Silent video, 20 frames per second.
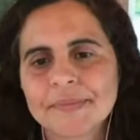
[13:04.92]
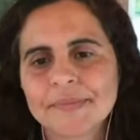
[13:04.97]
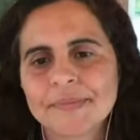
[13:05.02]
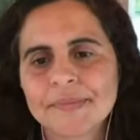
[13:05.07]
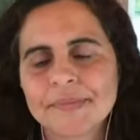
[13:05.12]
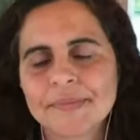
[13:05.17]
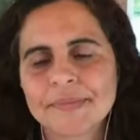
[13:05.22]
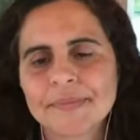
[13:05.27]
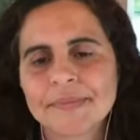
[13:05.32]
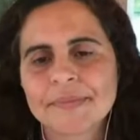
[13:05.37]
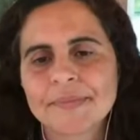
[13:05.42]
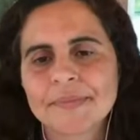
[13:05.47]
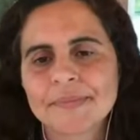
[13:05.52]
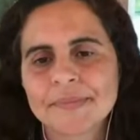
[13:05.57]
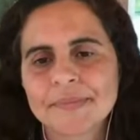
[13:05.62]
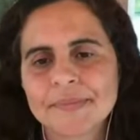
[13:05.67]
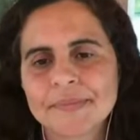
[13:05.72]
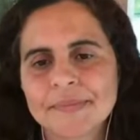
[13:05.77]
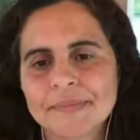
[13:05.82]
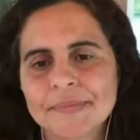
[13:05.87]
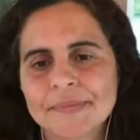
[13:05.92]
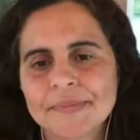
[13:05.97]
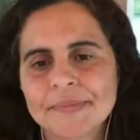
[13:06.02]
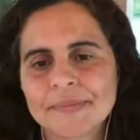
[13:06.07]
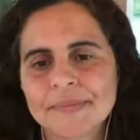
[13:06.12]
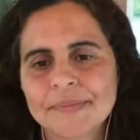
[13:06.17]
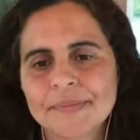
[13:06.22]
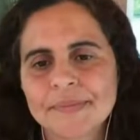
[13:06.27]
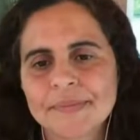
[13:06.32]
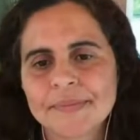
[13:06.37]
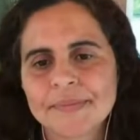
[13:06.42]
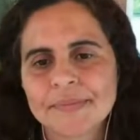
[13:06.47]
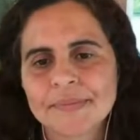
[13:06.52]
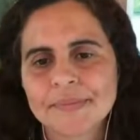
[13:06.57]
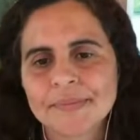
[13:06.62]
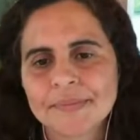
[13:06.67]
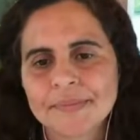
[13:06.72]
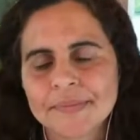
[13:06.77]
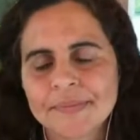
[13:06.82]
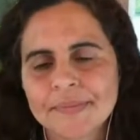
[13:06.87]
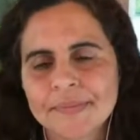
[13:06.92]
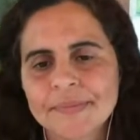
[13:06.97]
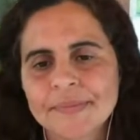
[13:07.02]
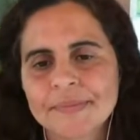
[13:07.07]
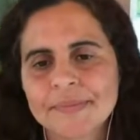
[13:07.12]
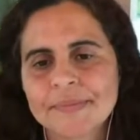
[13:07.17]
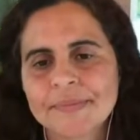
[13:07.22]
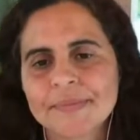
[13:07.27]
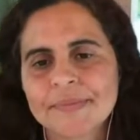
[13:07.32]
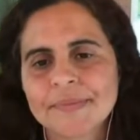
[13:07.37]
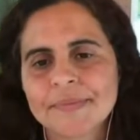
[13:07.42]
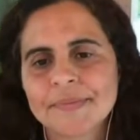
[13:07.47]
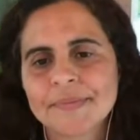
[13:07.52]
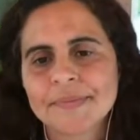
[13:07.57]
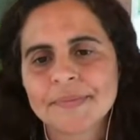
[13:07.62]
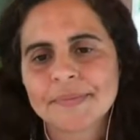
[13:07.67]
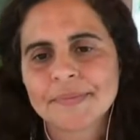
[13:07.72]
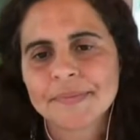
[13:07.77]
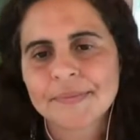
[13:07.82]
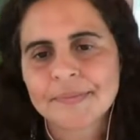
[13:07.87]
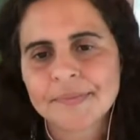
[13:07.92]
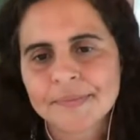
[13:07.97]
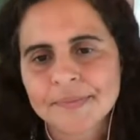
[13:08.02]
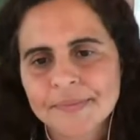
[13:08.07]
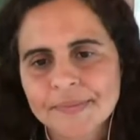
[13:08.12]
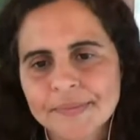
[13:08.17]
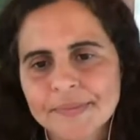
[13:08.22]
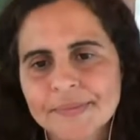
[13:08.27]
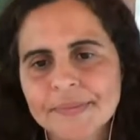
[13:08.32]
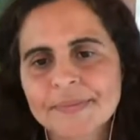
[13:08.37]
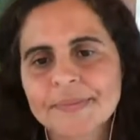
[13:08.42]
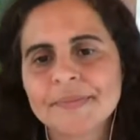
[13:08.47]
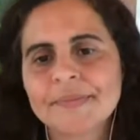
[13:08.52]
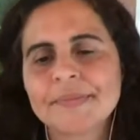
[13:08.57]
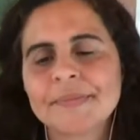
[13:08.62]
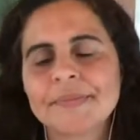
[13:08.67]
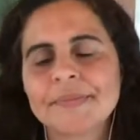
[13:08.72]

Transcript: This person isn't speaking.